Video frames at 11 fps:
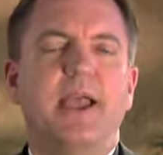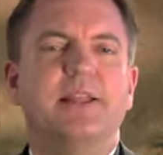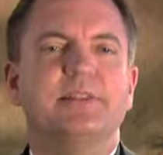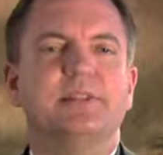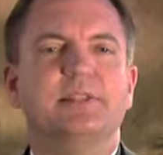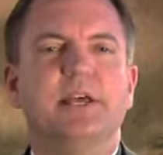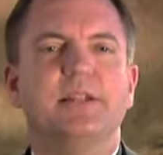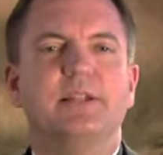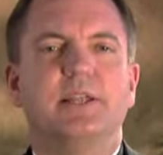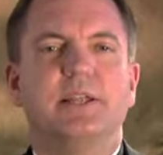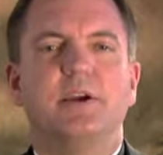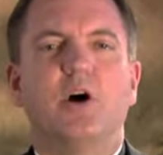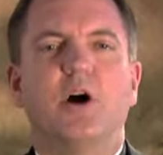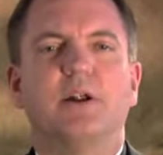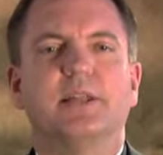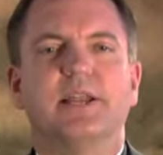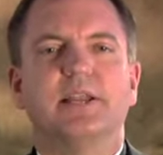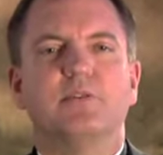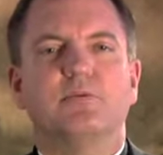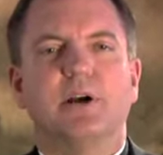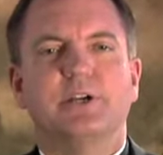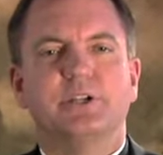and suddenly Our Lady
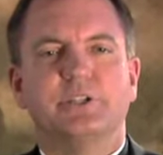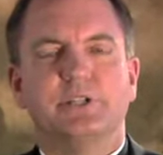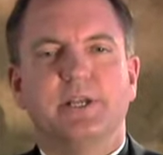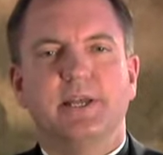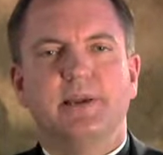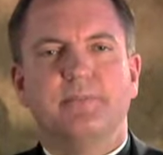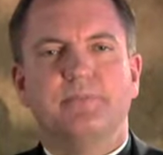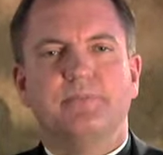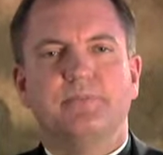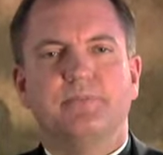rushes to him,